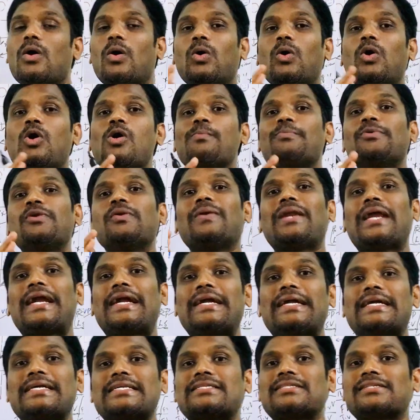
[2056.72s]
Hope you'll
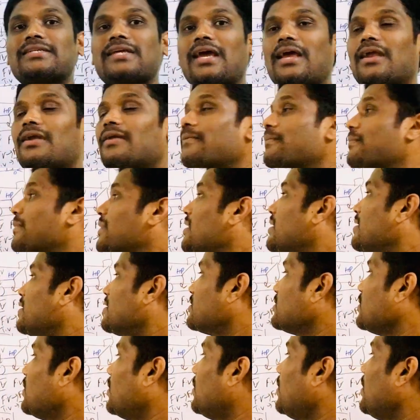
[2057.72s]
understand.
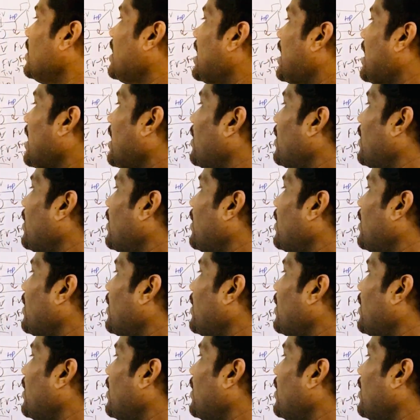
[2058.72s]
So